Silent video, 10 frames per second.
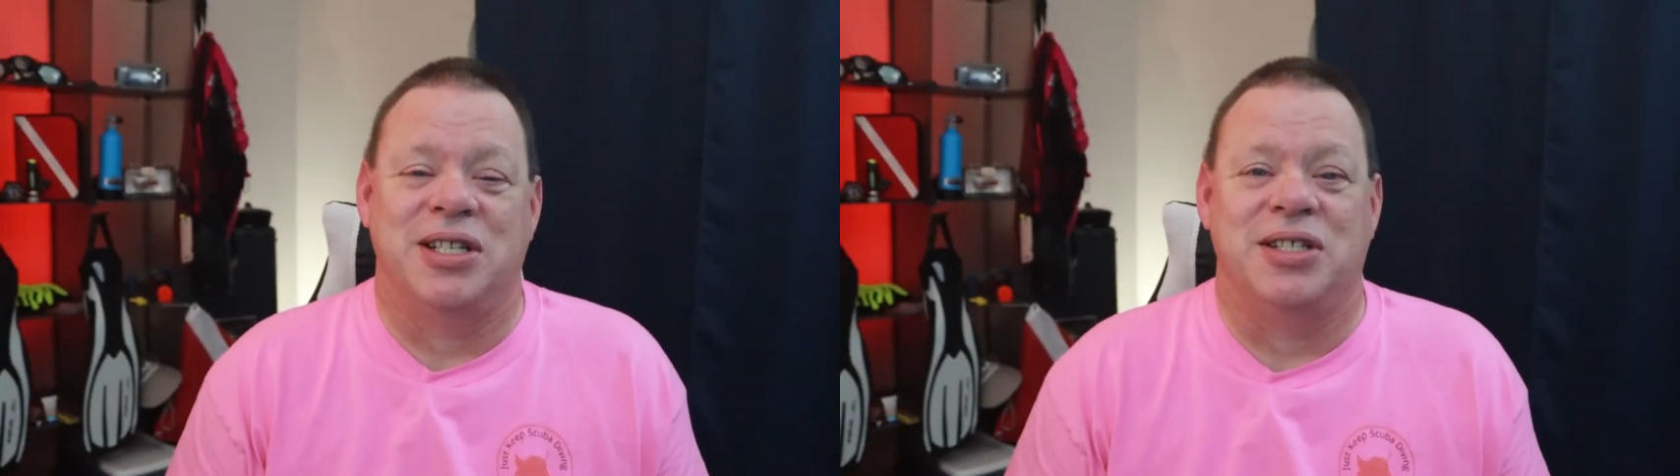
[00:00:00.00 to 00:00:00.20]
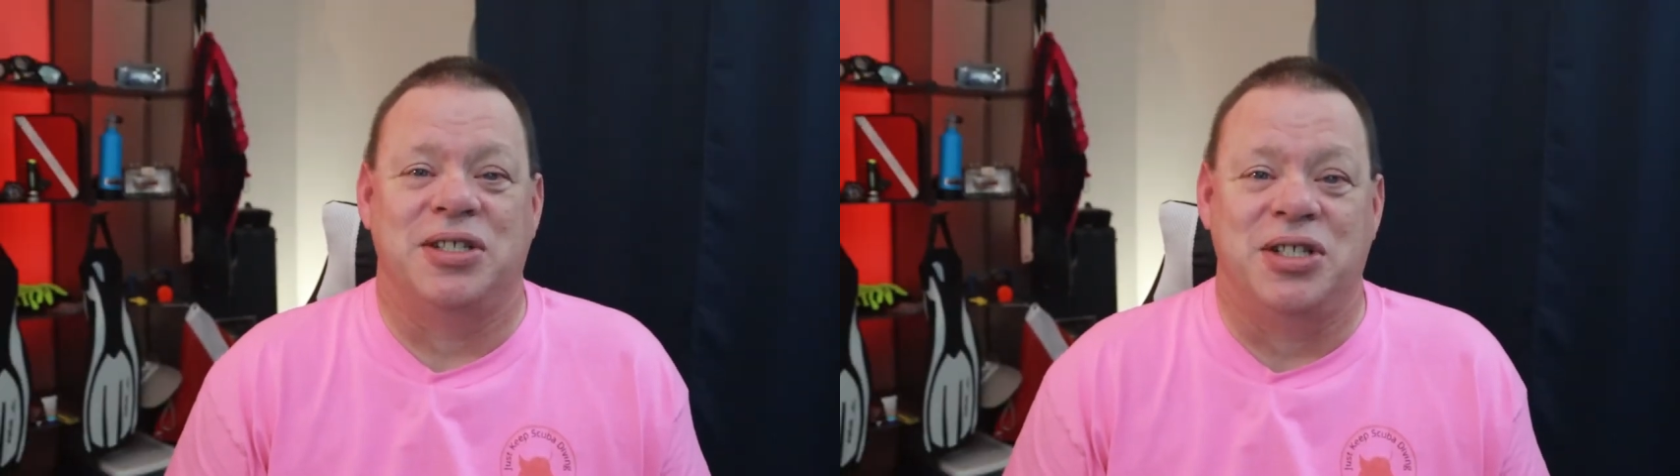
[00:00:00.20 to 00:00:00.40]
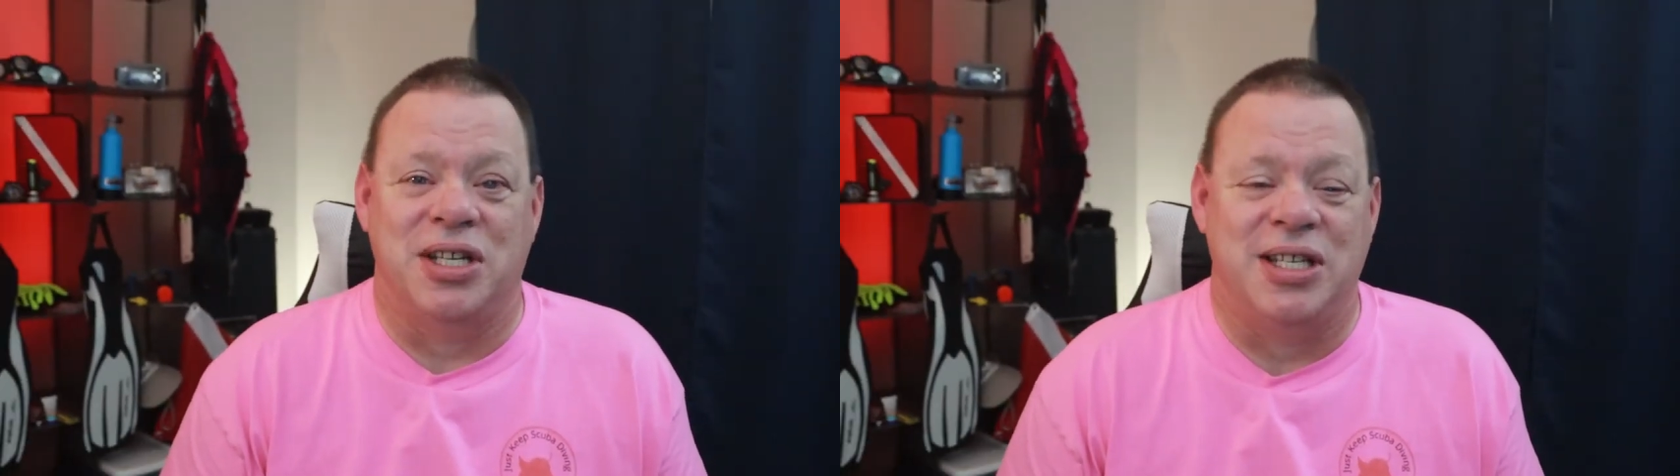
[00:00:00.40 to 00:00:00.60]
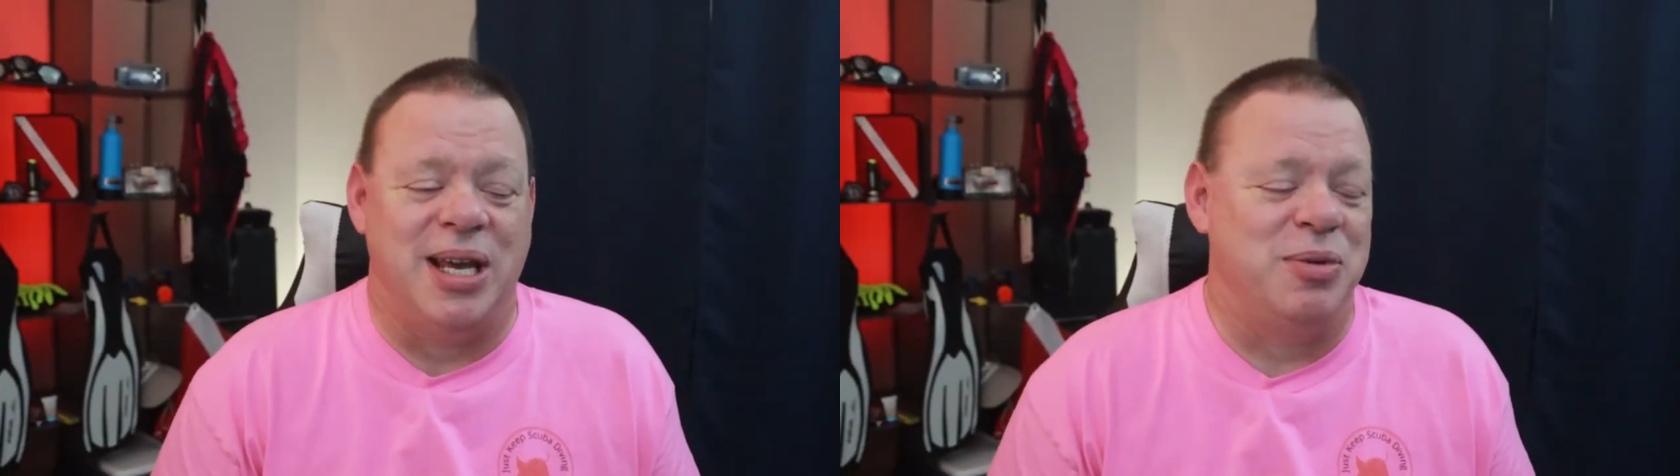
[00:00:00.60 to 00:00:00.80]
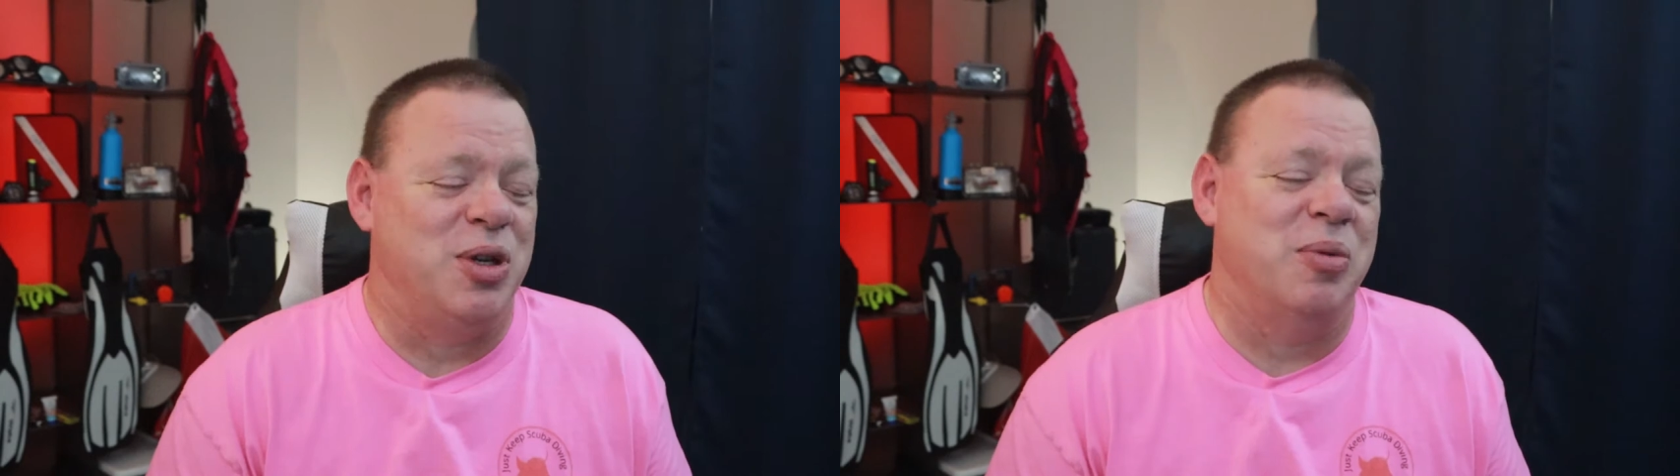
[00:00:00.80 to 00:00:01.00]
This is Just
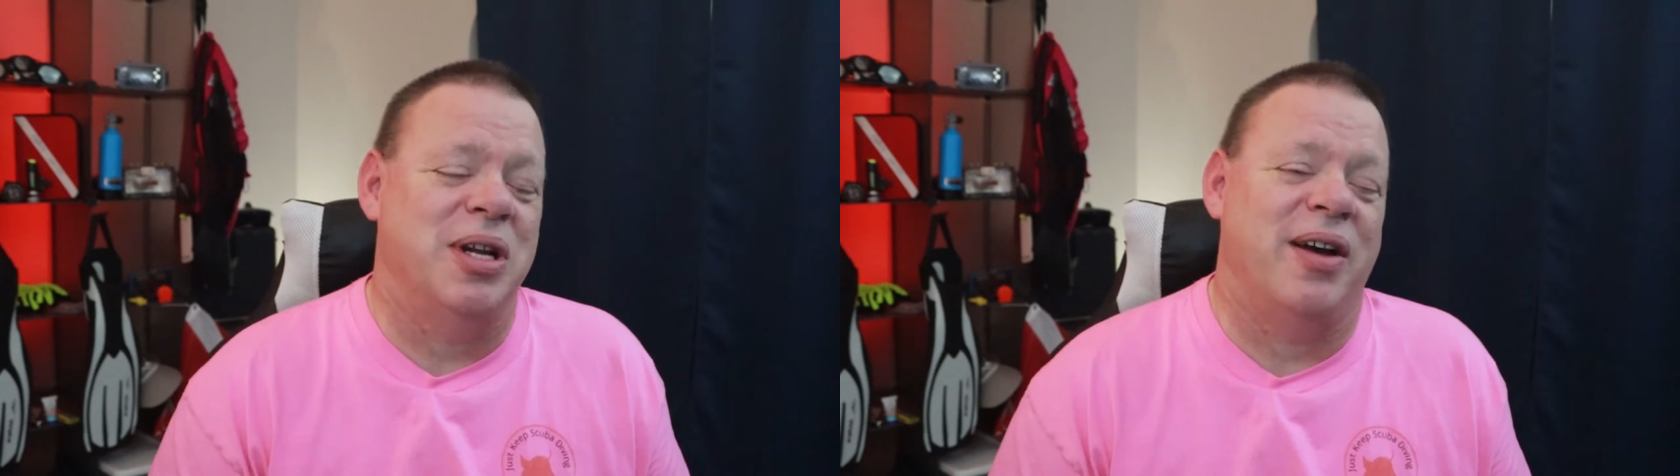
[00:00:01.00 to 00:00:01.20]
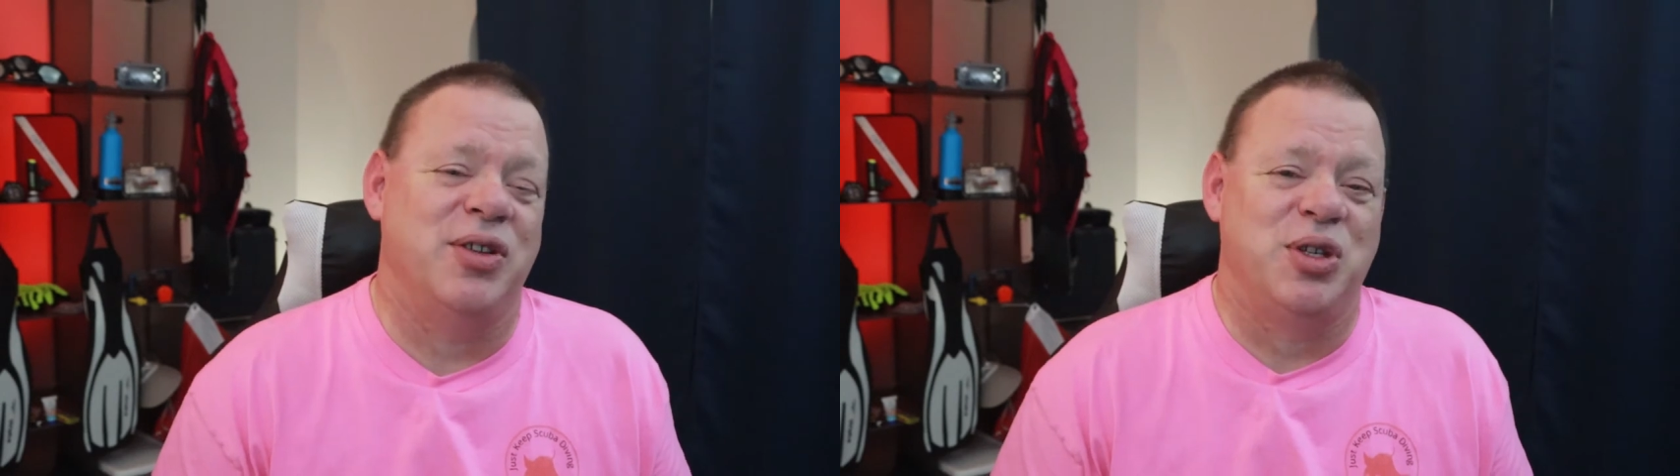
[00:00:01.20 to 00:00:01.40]
Keep Scuba Diving,